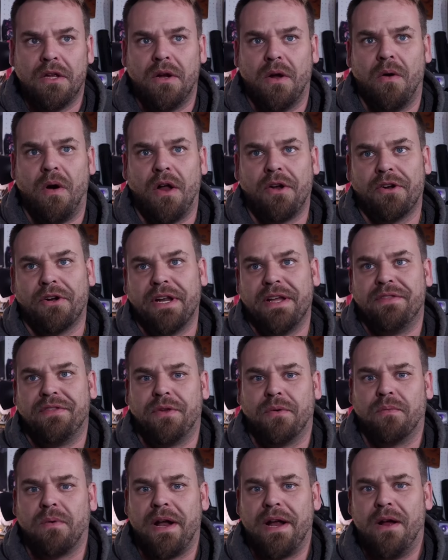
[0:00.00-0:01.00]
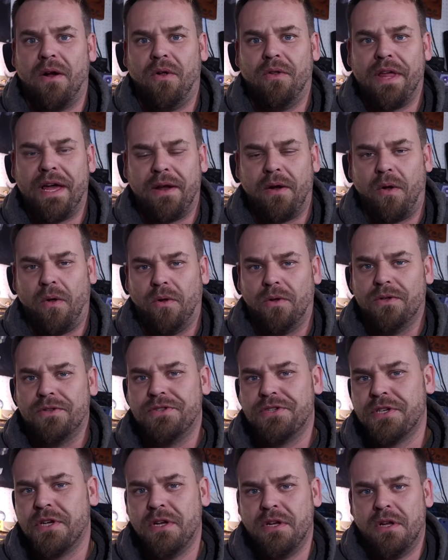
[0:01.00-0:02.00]
you know, underneath the rail that
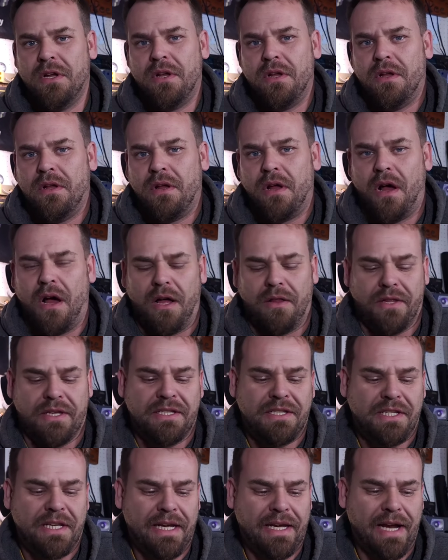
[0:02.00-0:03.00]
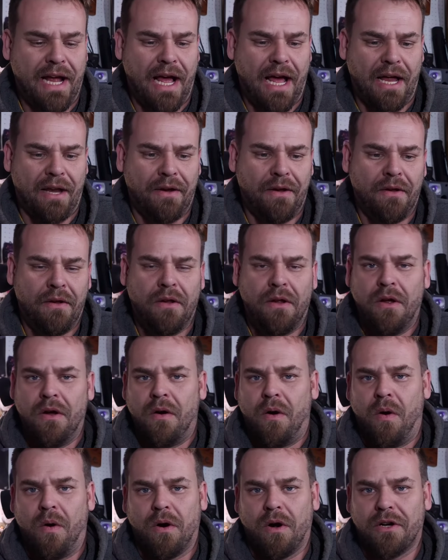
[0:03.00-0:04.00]
holds uh, the seat on
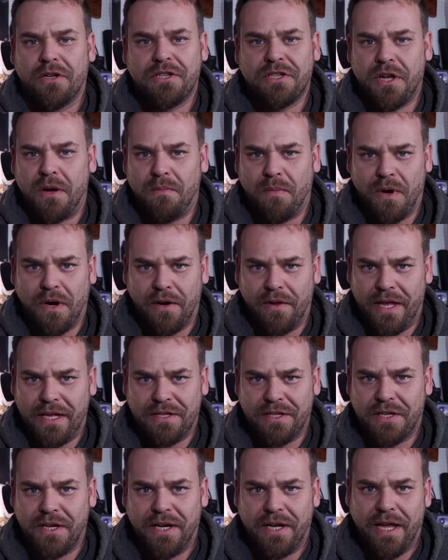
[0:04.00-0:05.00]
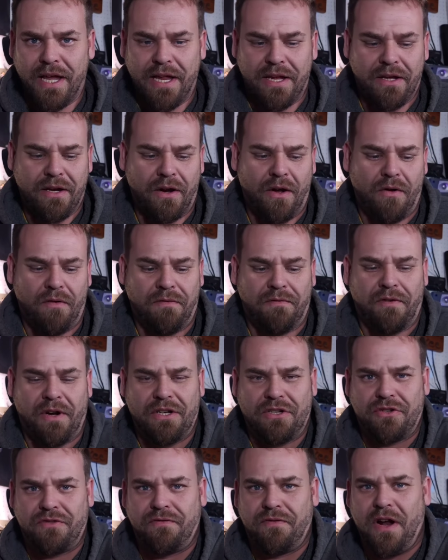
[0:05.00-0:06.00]
or somewhere that's going to get, you know,
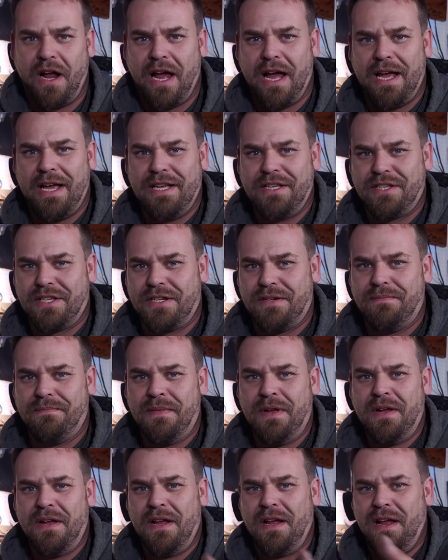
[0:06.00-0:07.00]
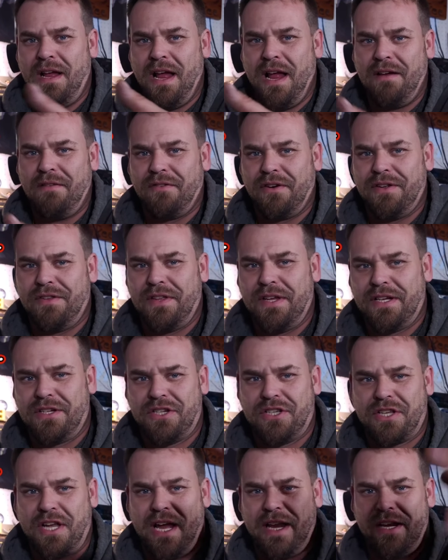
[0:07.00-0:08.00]
french fries and yeah. everything
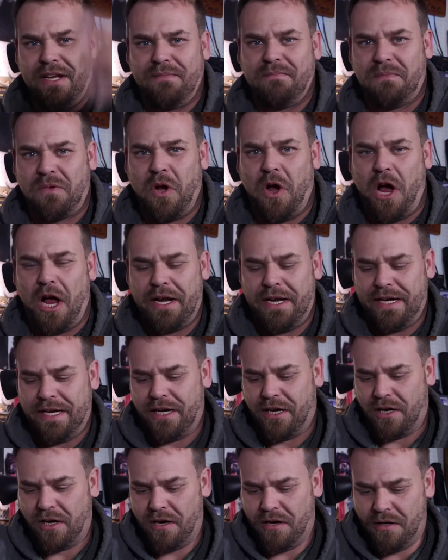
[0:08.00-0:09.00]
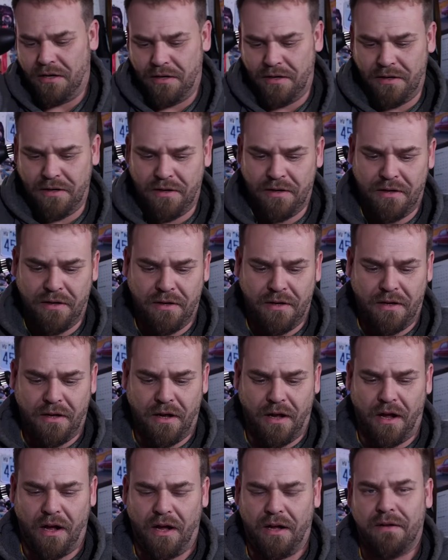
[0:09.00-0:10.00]
just kind of caught here.
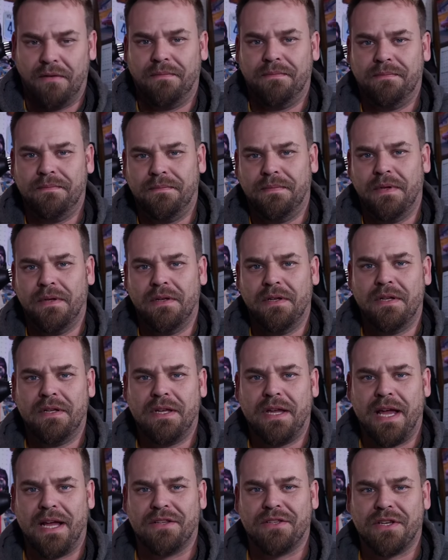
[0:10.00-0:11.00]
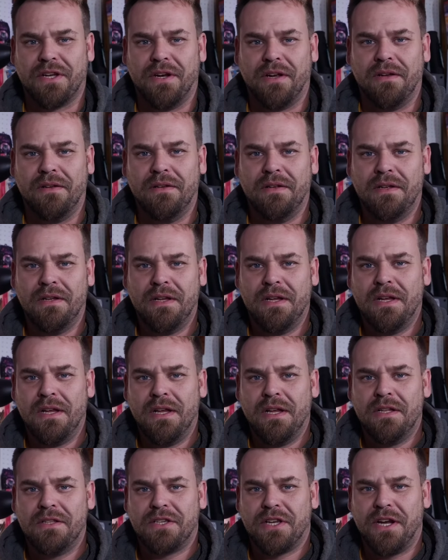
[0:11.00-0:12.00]
Uh, yeah, it's going to,
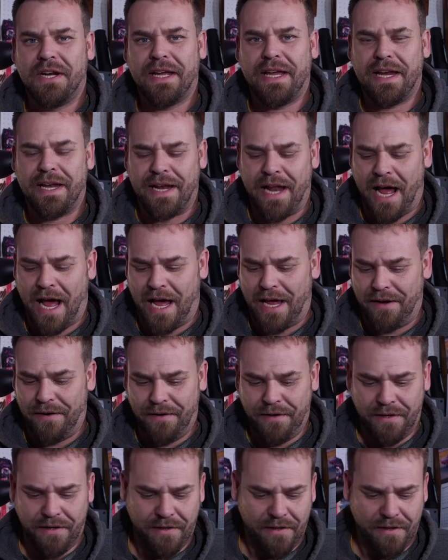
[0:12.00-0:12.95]
it's going to get it hot.